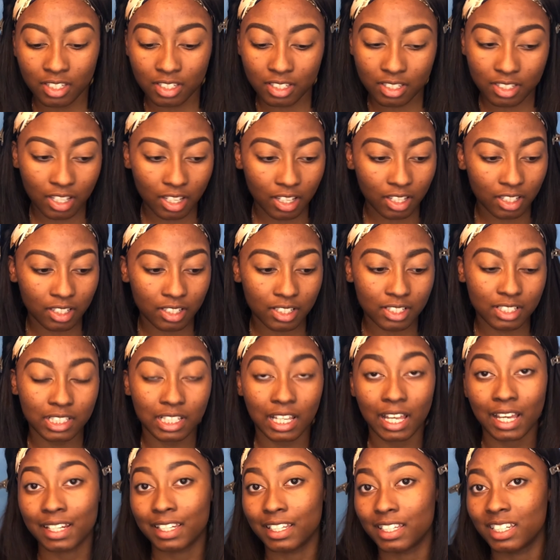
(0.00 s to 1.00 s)
sucks.
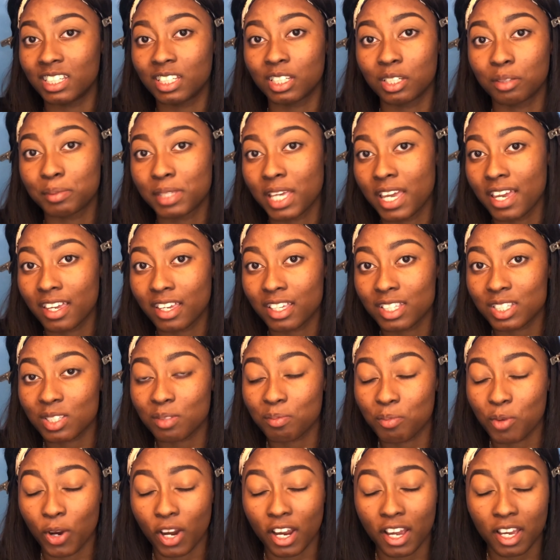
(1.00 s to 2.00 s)
I did end up taking some
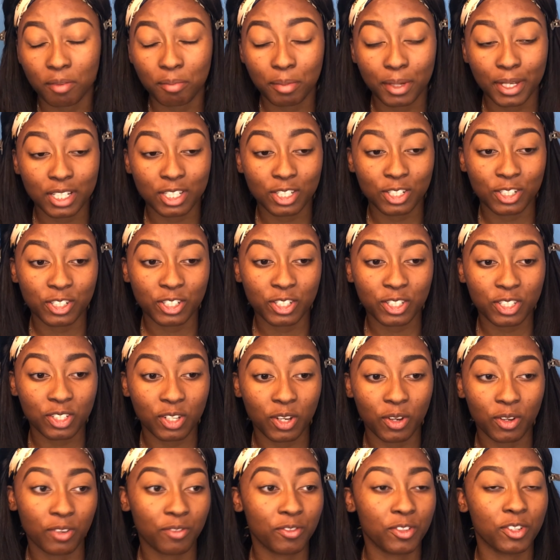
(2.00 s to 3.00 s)
grad pictures.
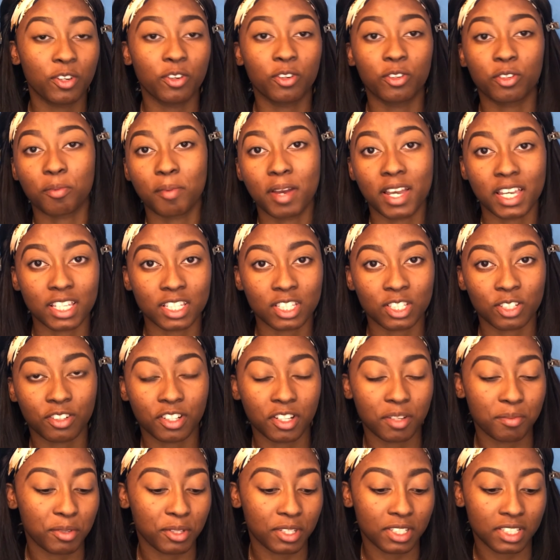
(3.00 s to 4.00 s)
So if you go to my
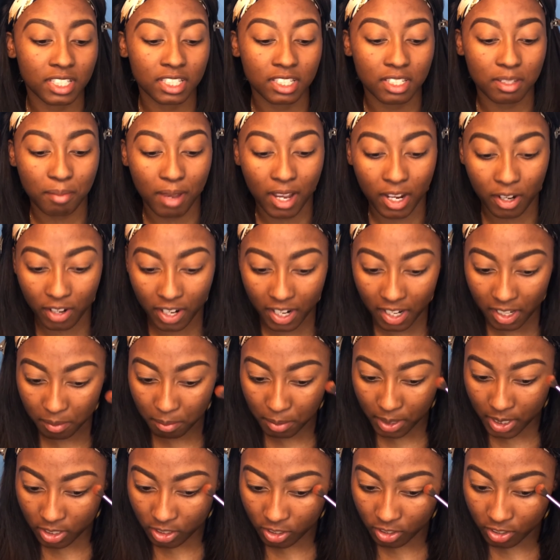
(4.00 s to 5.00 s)
Instagram, you can see my grad
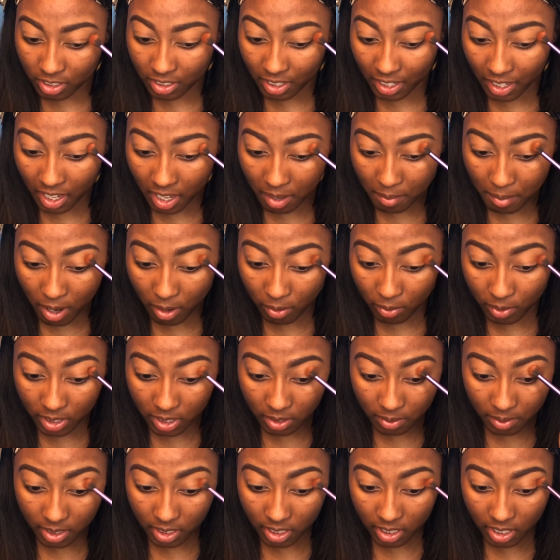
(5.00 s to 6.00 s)
pictures. They came out really,
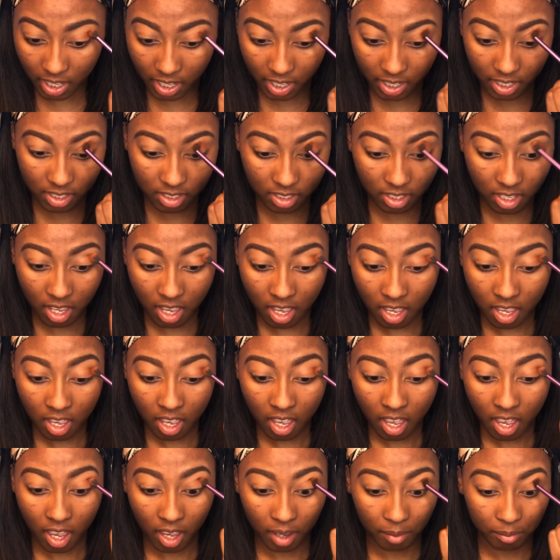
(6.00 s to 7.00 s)
really nice.
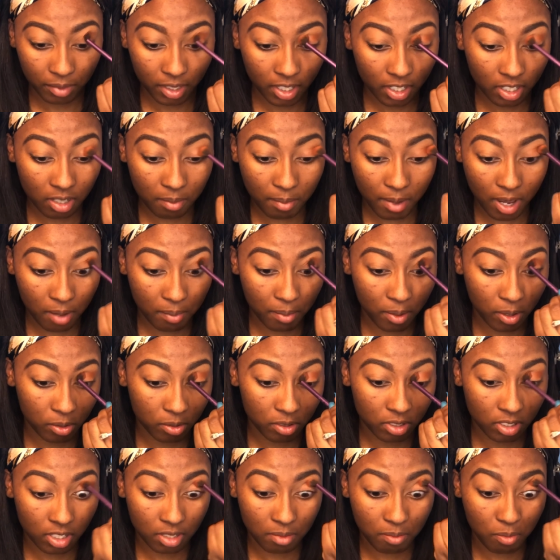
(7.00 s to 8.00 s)
I'm thinking about
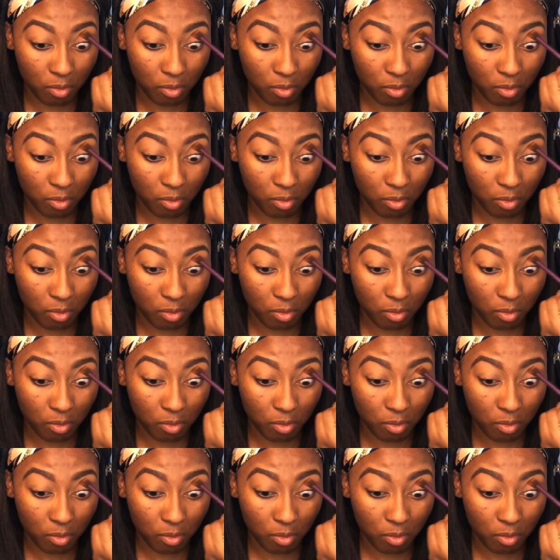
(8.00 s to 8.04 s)
posting